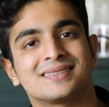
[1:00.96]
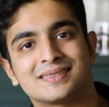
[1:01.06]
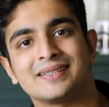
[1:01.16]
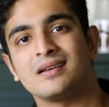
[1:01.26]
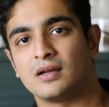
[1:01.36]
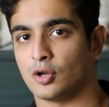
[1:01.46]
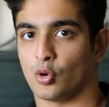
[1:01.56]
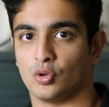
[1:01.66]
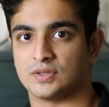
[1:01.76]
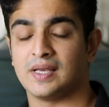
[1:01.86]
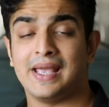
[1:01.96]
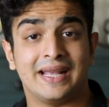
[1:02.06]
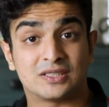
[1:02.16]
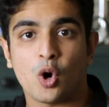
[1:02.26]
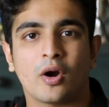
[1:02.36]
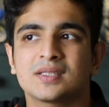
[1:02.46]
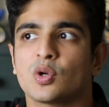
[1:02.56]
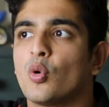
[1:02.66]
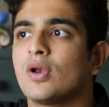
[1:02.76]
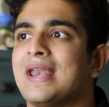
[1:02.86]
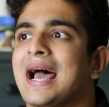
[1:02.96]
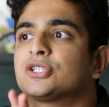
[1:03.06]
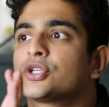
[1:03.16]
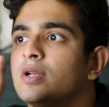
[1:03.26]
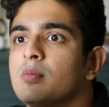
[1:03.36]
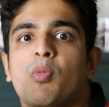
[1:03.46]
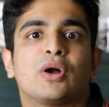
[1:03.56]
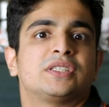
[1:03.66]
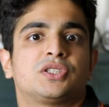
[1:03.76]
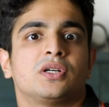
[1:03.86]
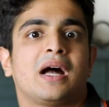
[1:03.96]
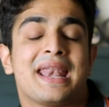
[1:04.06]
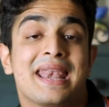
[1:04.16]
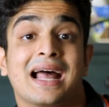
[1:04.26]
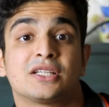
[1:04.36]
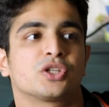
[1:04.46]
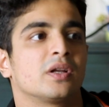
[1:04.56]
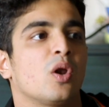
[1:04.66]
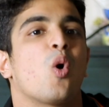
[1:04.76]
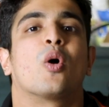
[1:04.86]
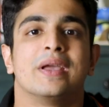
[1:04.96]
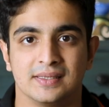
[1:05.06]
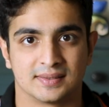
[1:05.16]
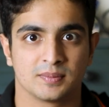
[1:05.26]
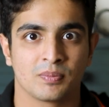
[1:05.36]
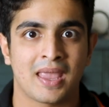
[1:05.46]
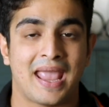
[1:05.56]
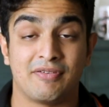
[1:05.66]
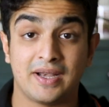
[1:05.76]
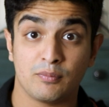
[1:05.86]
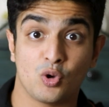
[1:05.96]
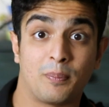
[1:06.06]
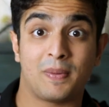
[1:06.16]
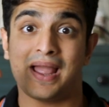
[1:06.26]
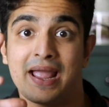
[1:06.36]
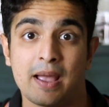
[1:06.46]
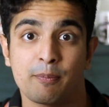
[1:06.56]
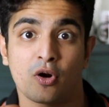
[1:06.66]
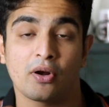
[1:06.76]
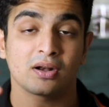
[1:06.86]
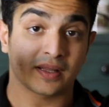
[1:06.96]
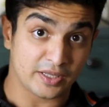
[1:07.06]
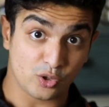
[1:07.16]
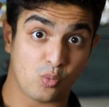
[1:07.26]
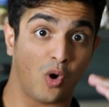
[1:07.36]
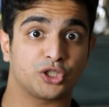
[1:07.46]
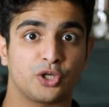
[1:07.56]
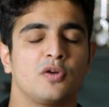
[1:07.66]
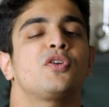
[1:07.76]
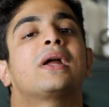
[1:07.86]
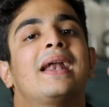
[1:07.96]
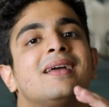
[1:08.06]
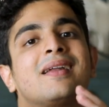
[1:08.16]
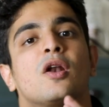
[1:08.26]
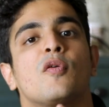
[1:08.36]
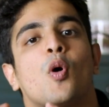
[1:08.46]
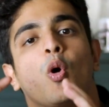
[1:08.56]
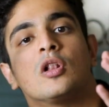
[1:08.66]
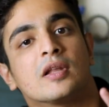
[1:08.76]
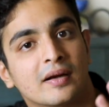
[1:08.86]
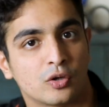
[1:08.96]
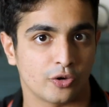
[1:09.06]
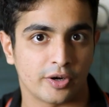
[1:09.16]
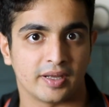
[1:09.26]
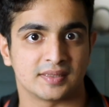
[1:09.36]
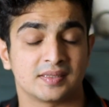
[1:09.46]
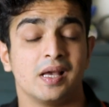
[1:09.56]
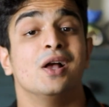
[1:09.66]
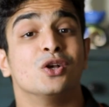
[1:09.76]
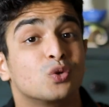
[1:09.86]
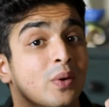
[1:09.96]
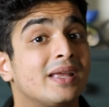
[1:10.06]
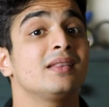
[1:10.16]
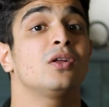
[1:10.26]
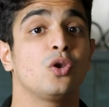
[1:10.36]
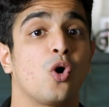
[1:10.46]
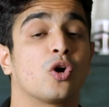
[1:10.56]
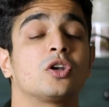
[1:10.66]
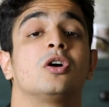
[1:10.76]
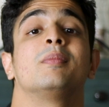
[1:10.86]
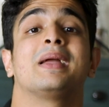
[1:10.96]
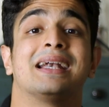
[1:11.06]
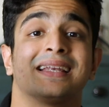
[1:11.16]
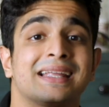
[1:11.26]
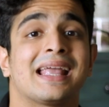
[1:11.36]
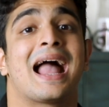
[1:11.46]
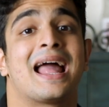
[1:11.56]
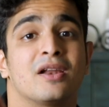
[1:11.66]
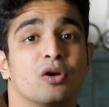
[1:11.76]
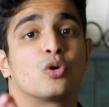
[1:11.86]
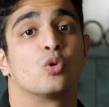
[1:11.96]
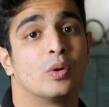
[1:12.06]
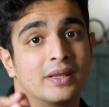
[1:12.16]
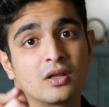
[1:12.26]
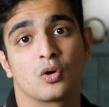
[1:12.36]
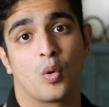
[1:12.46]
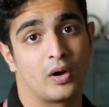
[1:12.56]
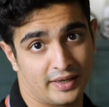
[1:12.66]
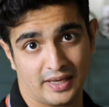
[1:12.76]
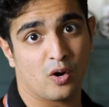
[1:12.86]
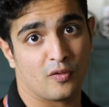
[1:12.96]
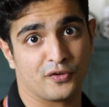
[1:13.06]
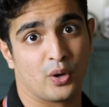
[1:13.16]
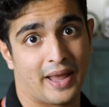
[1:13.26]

it still grows. It's got its own natural moisture and natural oils. Every time you apply hair product and then you wash it off, you're getting rid of all that goodness. So in the long term, it can ruin the quality of your